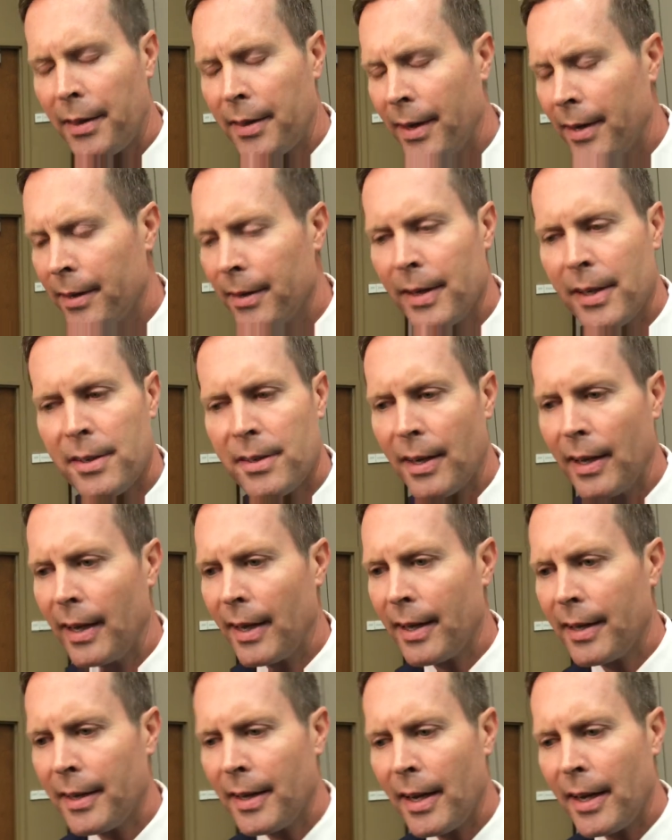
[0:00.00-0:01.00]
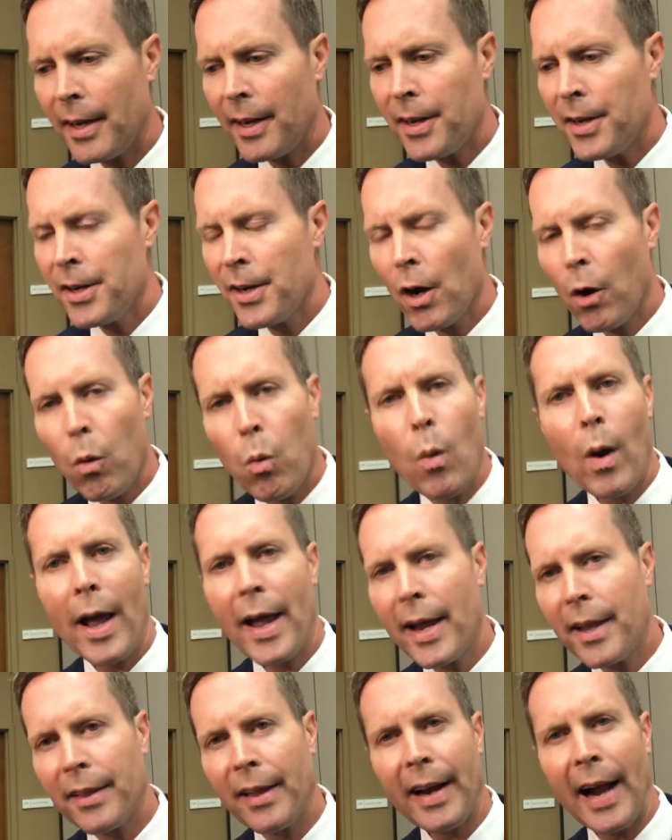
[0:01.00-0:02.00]
There is no
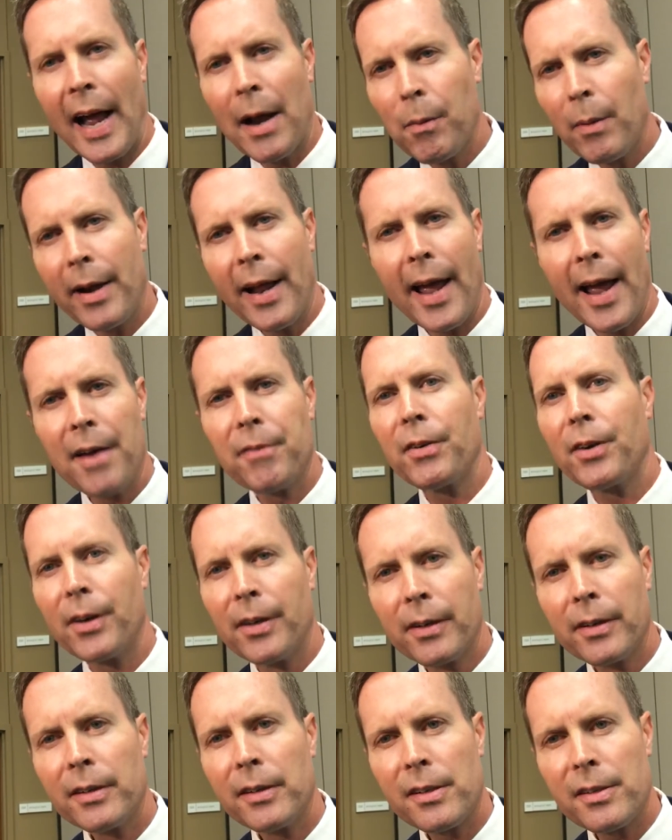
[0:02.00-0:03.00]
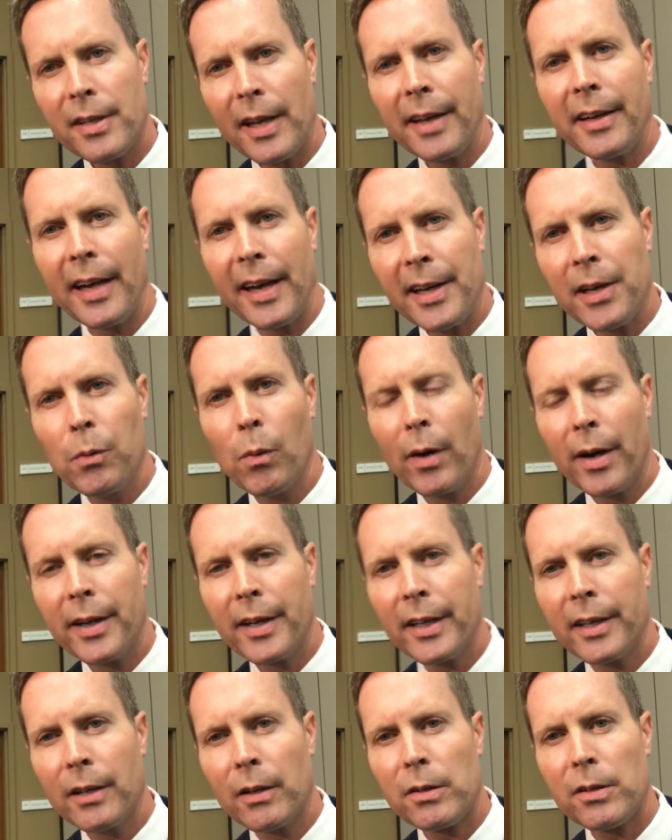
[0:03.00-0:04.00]
way that I would ever send anyone
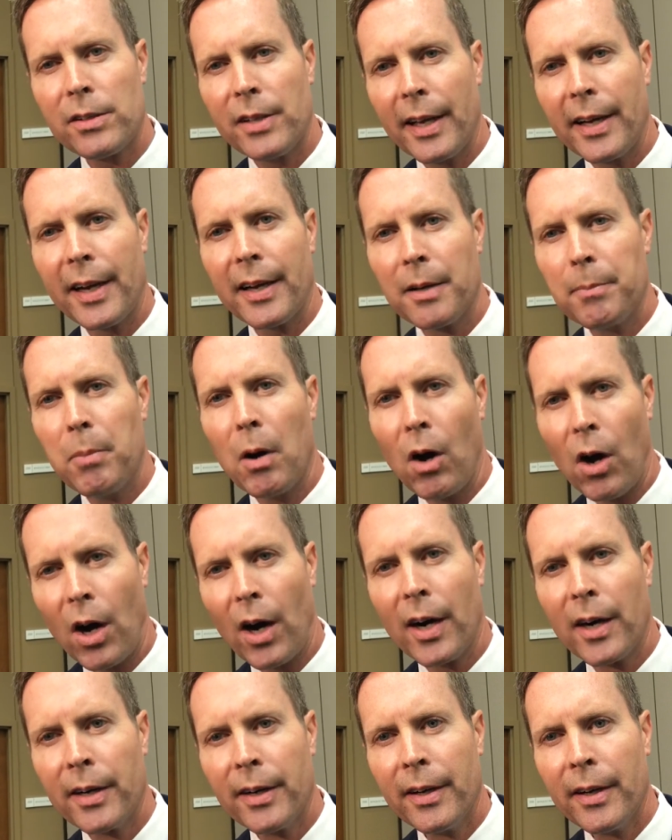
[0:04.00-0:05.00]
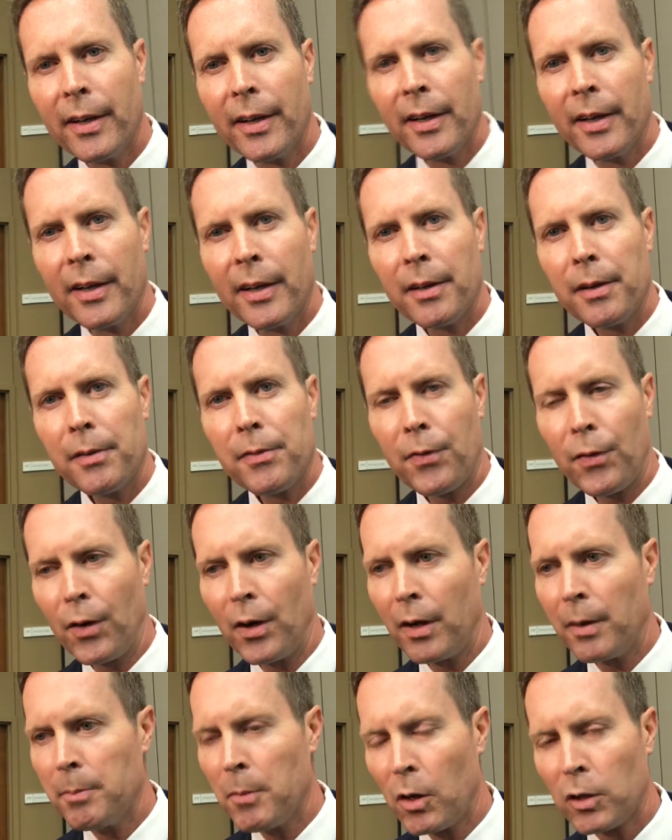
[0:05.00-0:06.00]
to go sit at a bar
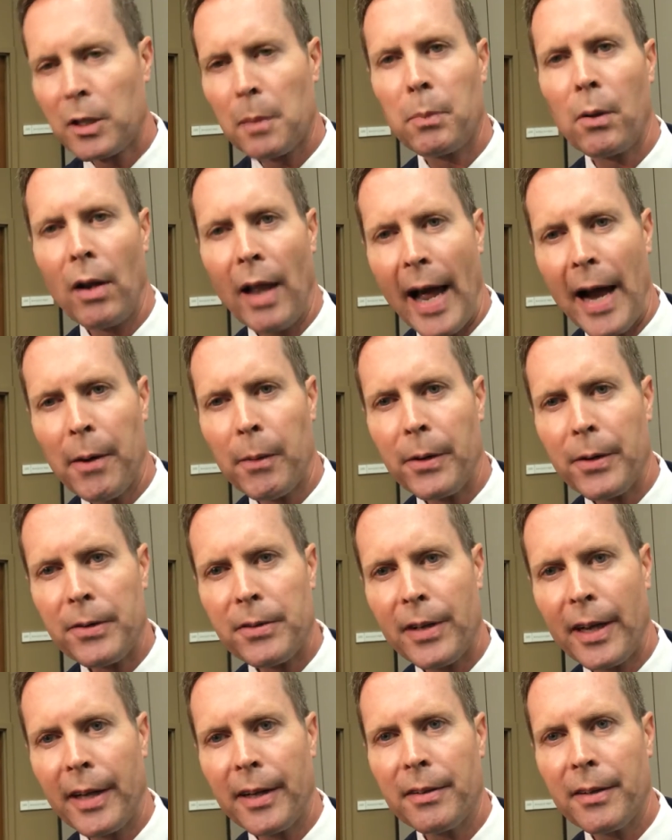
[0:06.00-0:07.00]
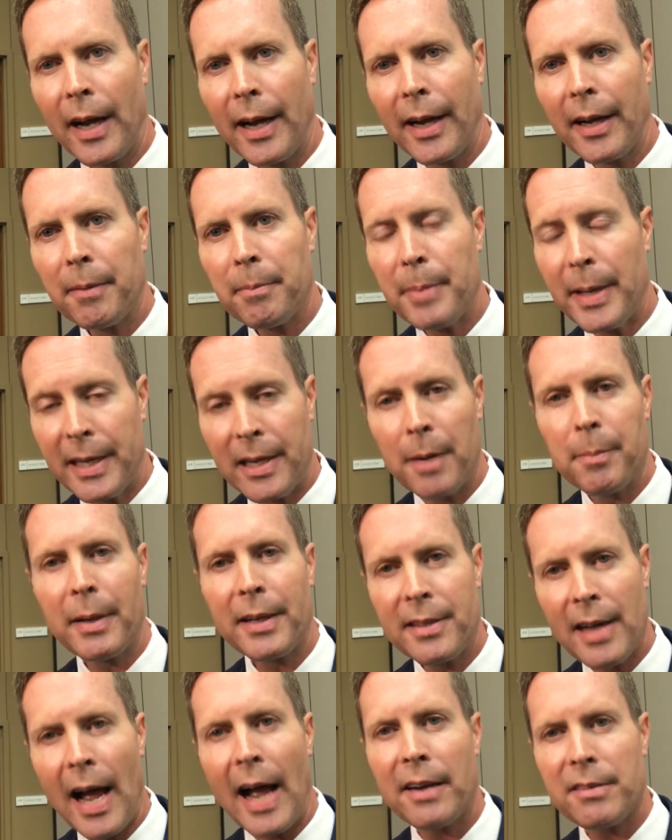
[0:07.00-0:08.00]
for multiple hours and become
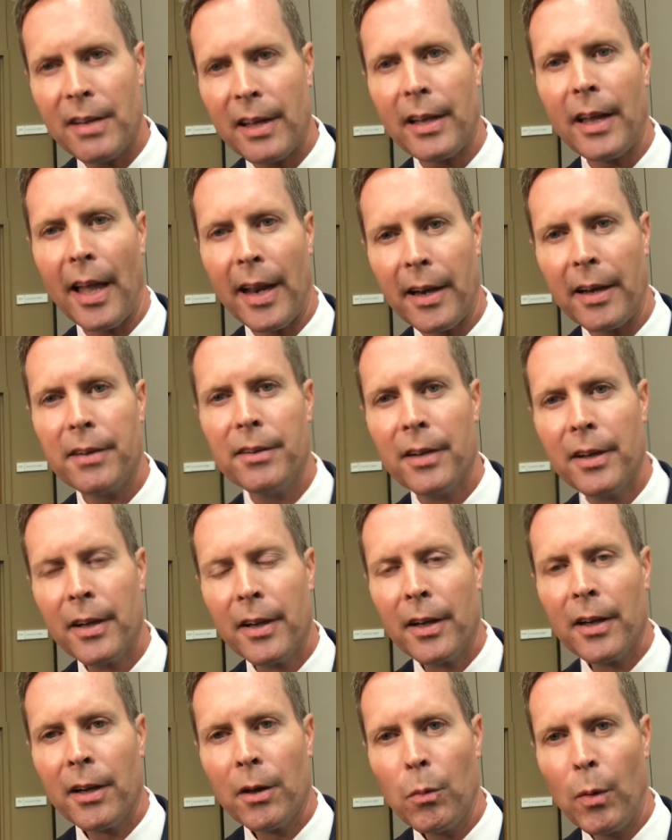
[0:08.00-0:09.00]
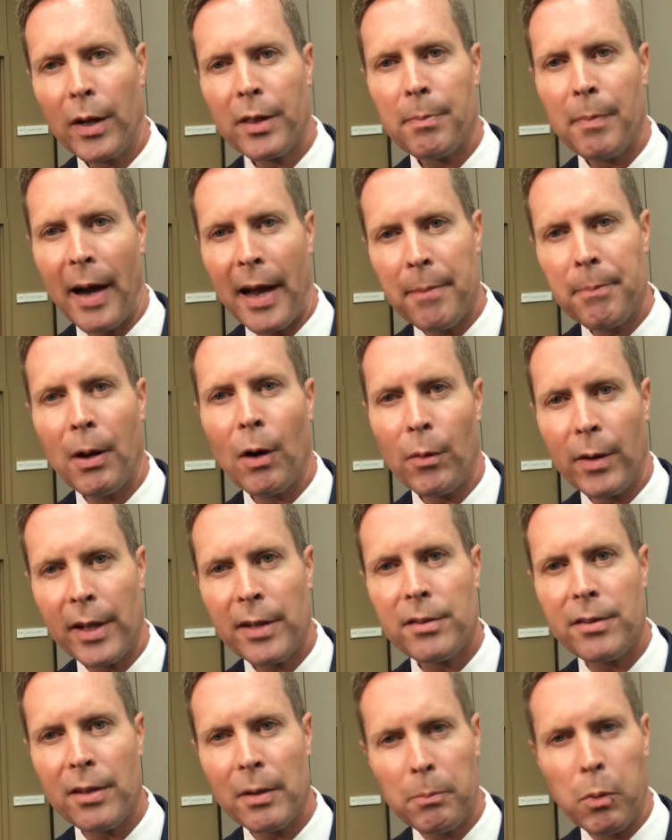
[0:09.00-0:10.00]
intoxicated with my
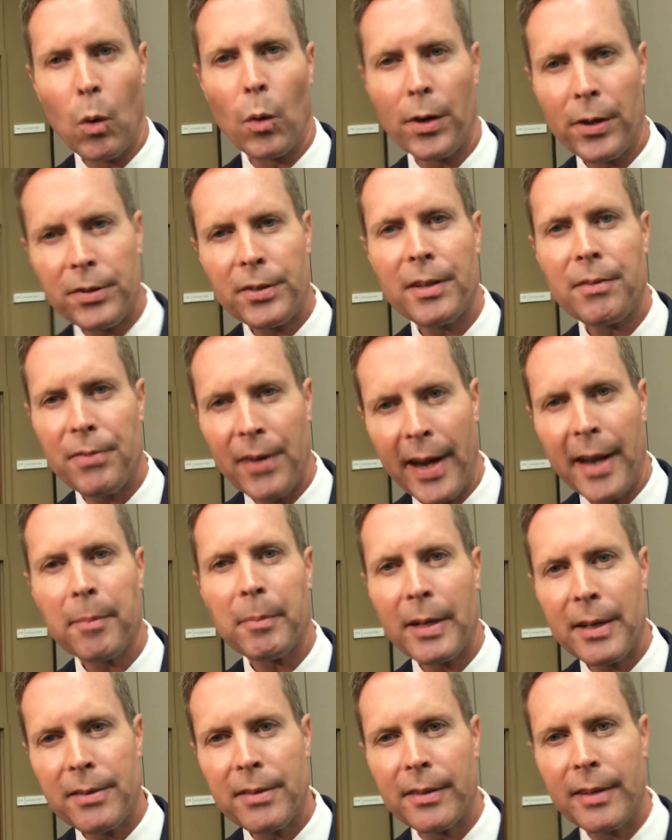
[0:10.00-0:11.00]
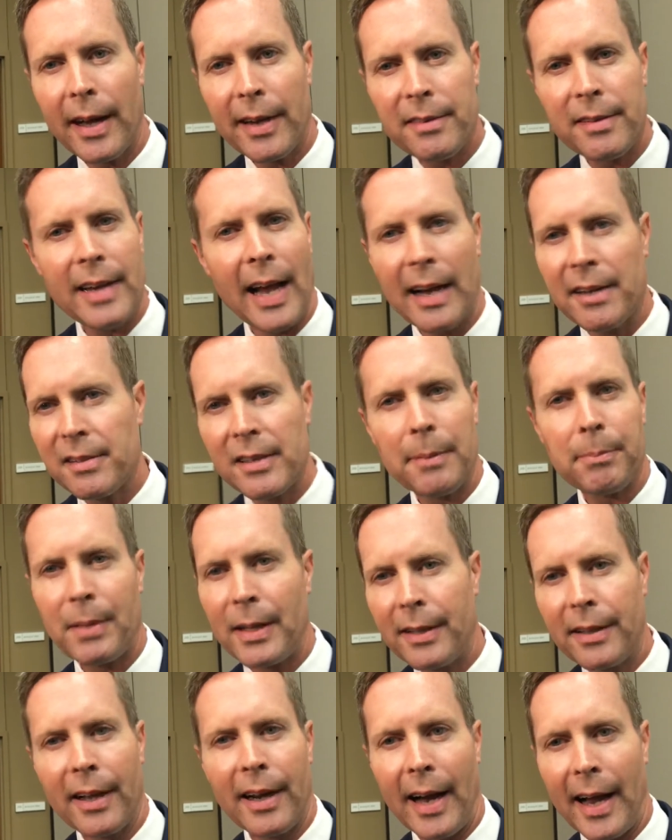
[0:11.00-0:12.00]
opponent's supporters and families. That's not
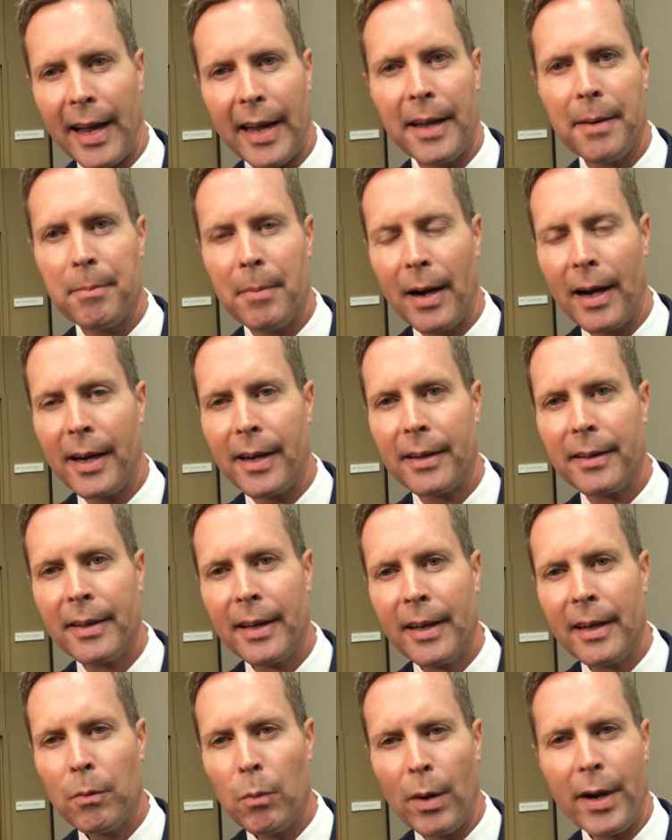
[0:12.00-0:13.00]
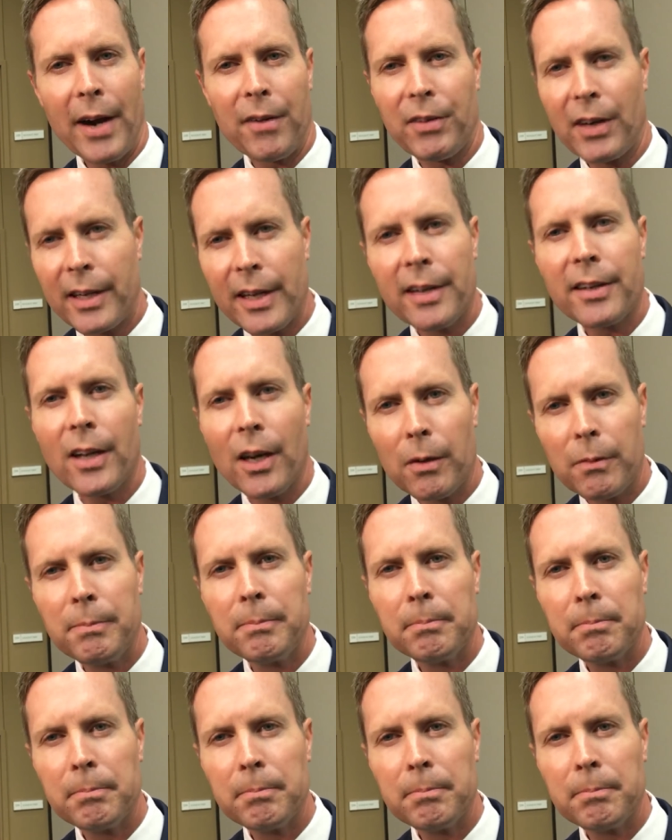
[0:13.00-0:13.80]
something that I am would ever condone.